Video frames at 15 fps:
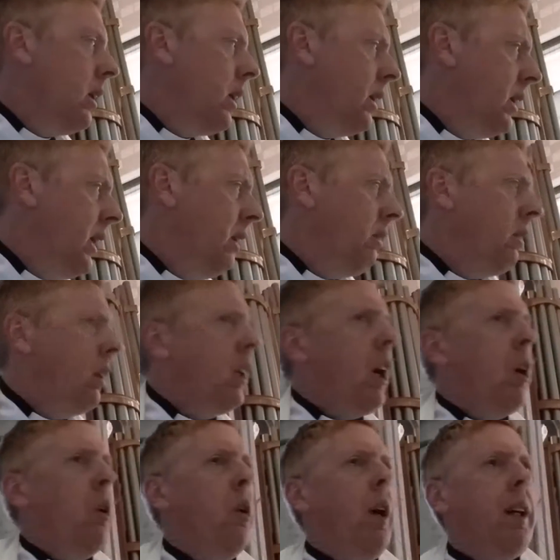it tends to
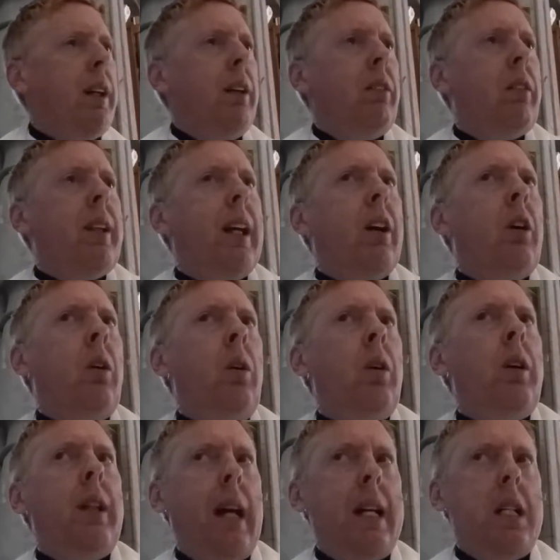go against our
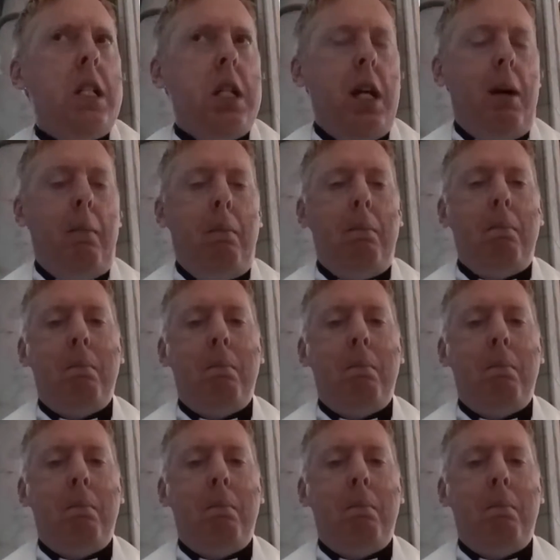nature.